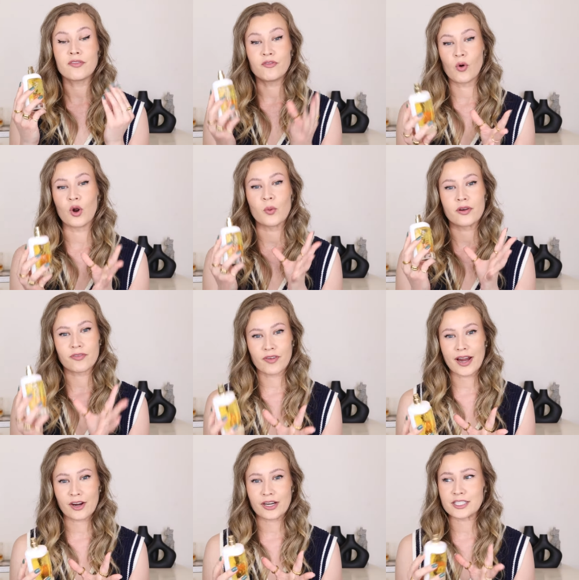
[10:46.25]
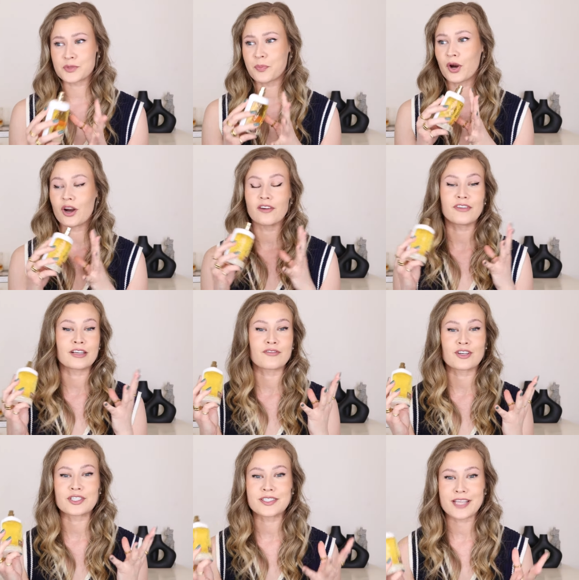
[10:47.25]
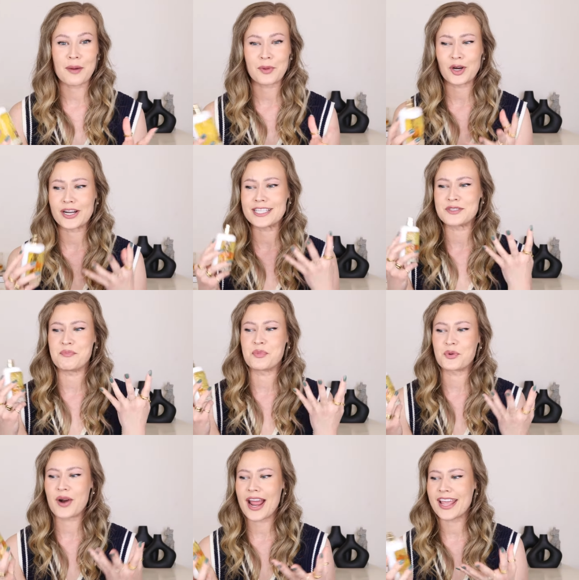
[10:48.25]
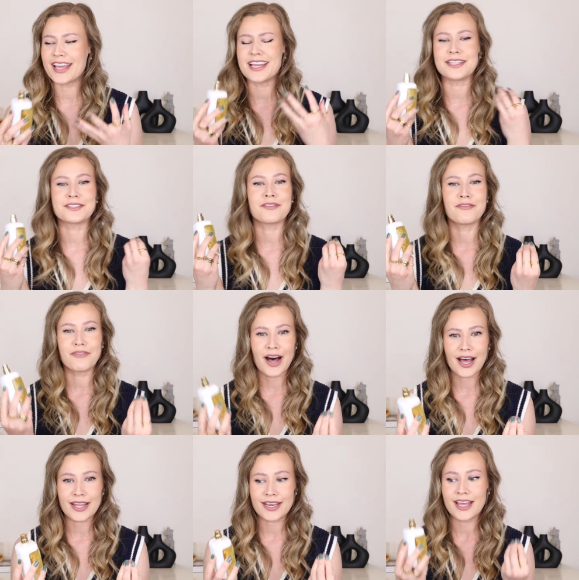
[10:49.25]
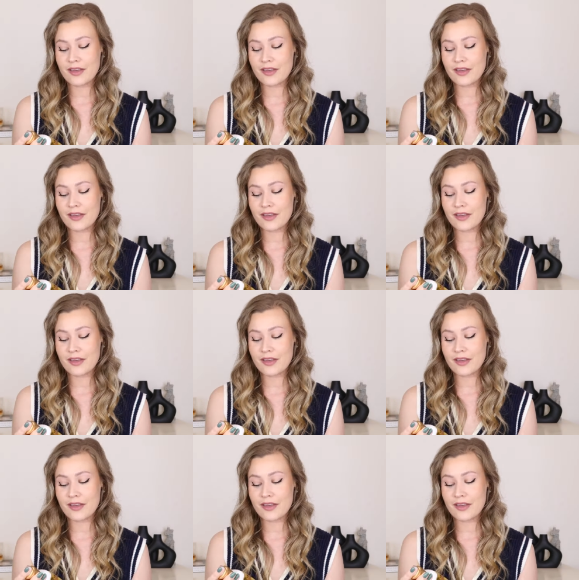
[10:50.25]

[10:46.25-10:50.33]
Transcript: forward fragrance perfect for summer it's bright it's fun